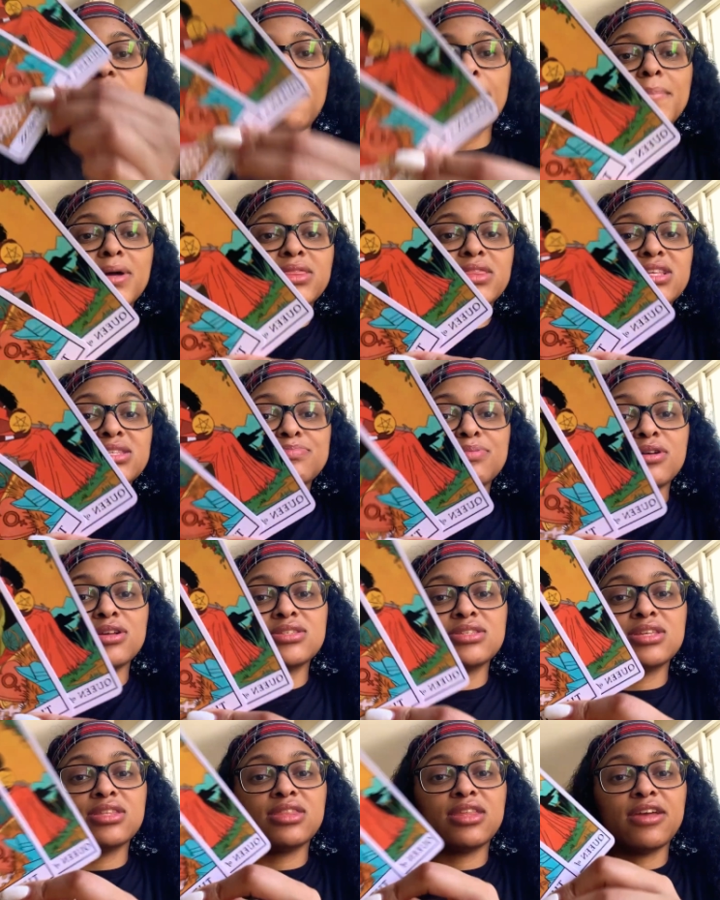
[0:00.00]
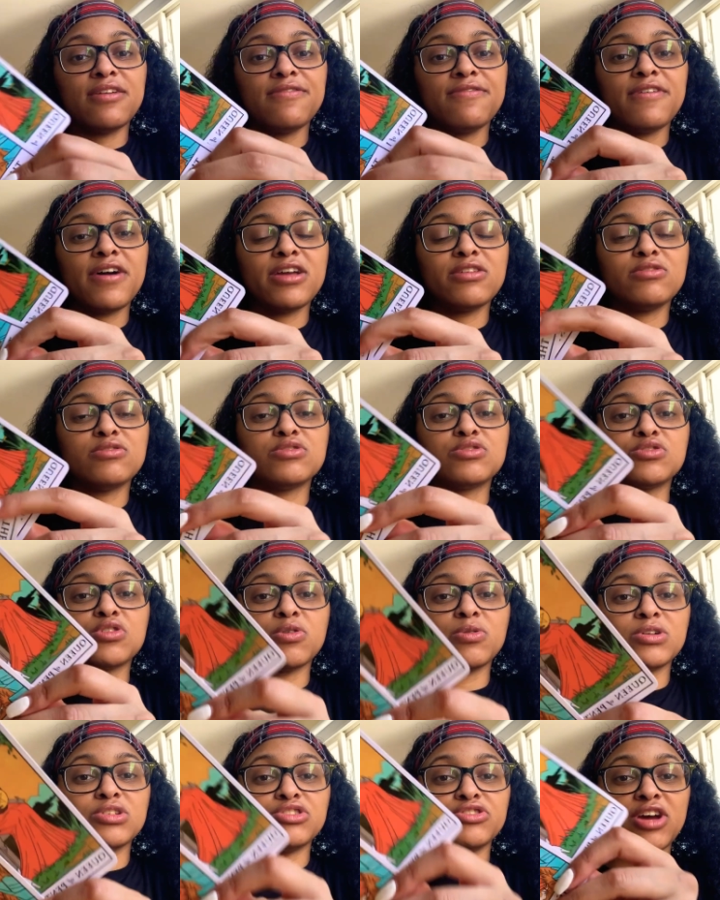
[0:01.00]
but this person they find you
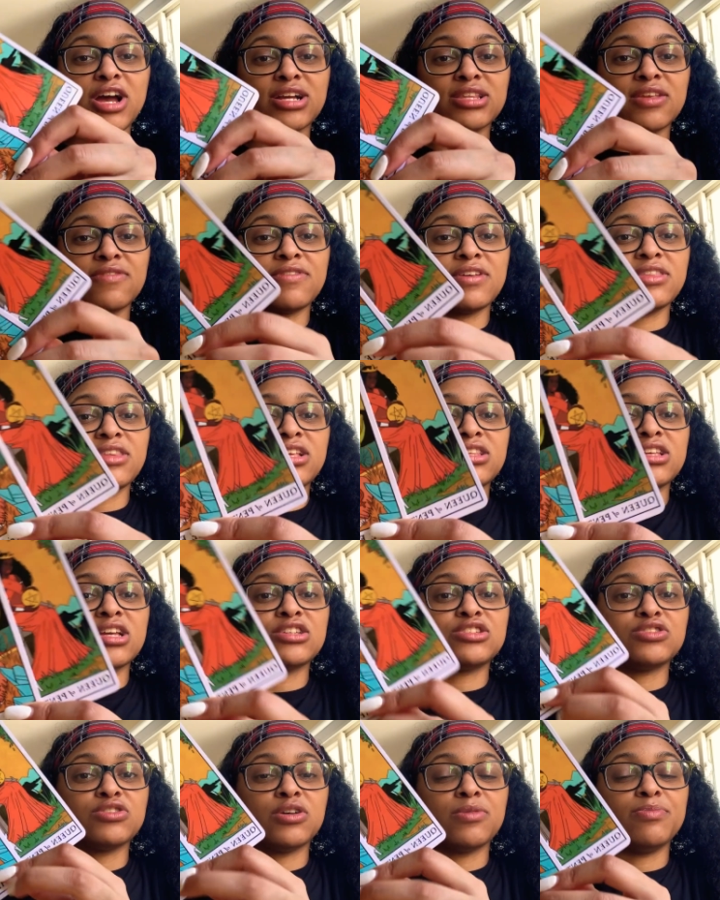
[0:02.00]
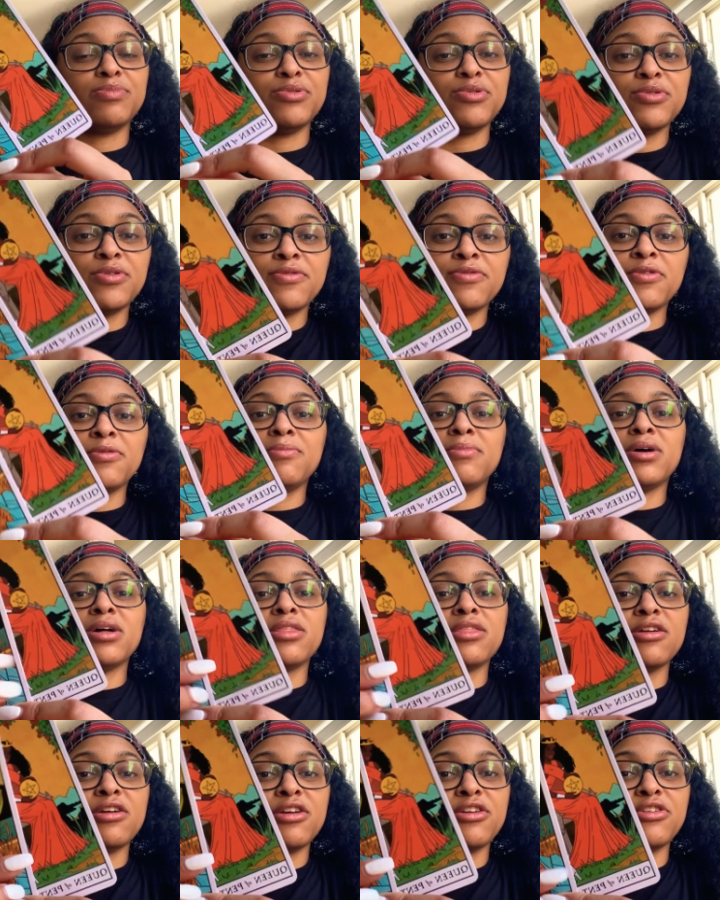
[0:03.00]
so attractive they think that you're a beautiful
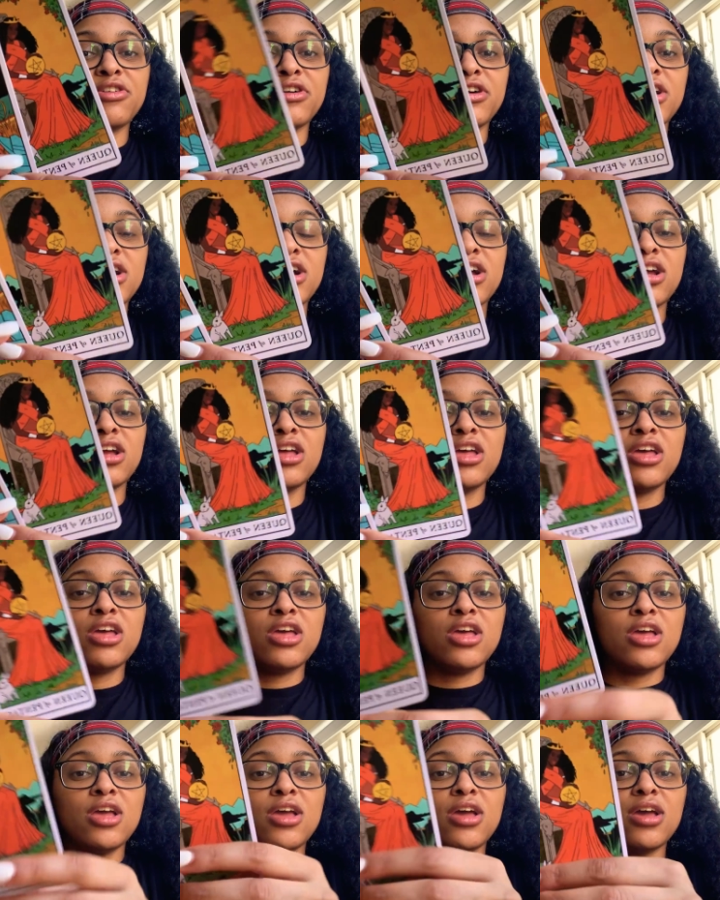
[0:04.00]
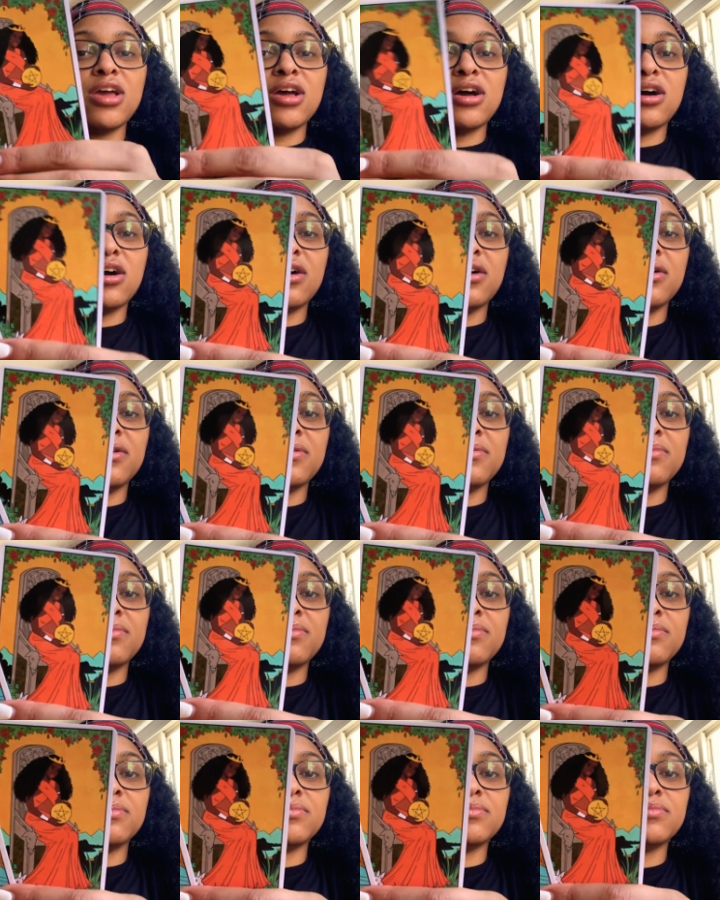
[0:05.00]
mother you're
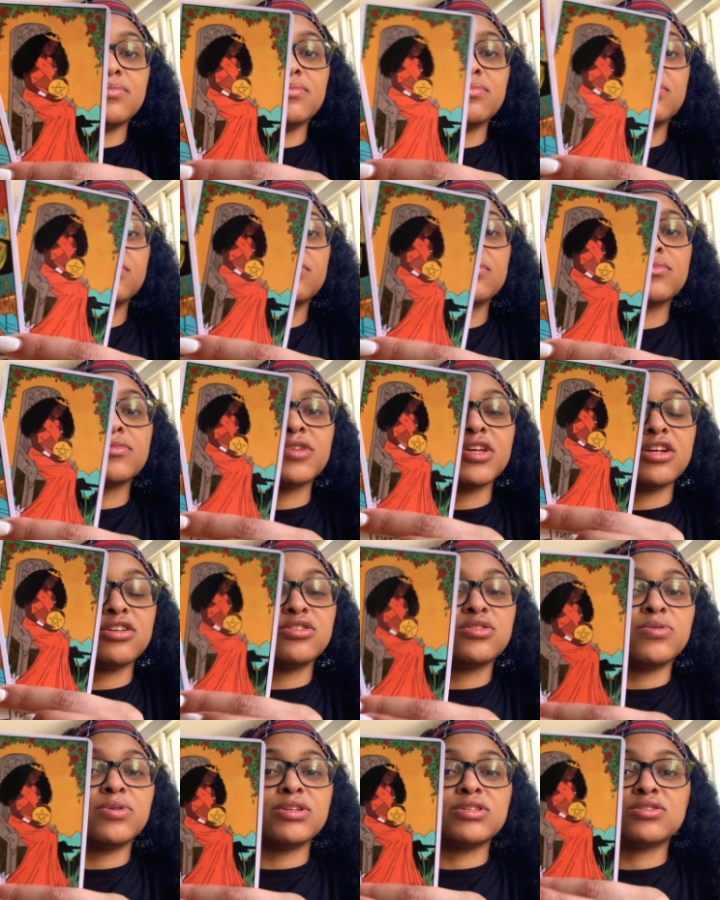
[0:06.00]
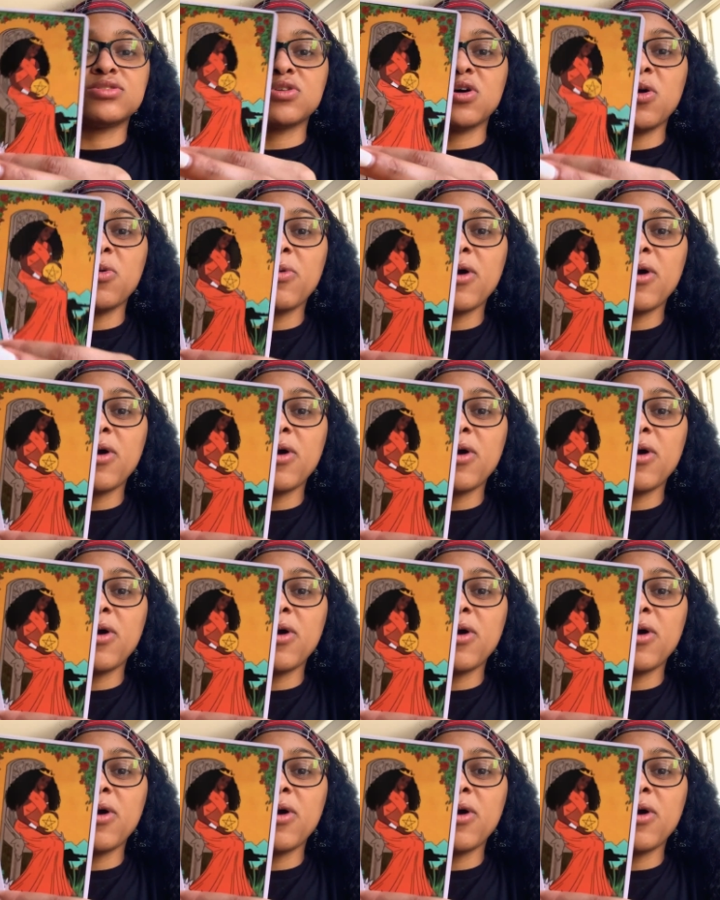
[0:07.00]
um you're doing so